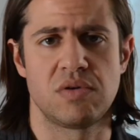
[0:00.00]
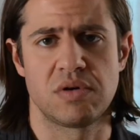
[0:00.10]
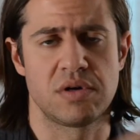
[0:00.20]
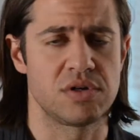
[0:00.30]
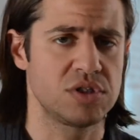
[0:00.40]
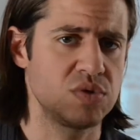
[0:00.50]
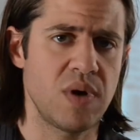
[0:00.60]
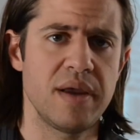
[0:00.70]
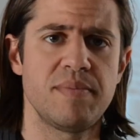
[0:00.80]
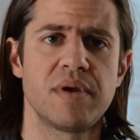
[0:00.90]
or you're
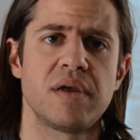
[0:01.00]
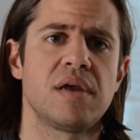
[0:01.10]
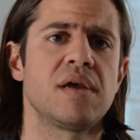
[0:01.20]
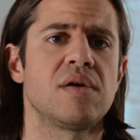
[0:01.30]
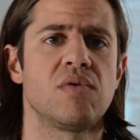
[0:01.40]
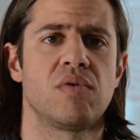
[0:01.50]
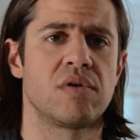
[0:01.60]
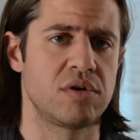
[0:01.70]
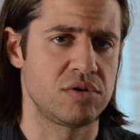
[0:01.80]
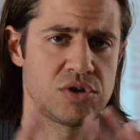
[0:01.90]
swiping
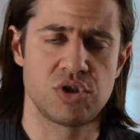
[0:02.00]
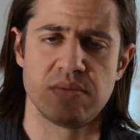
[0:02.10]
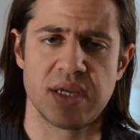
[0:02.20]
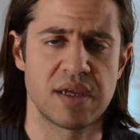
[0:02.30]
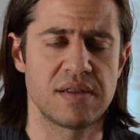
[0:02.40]
or you're zooming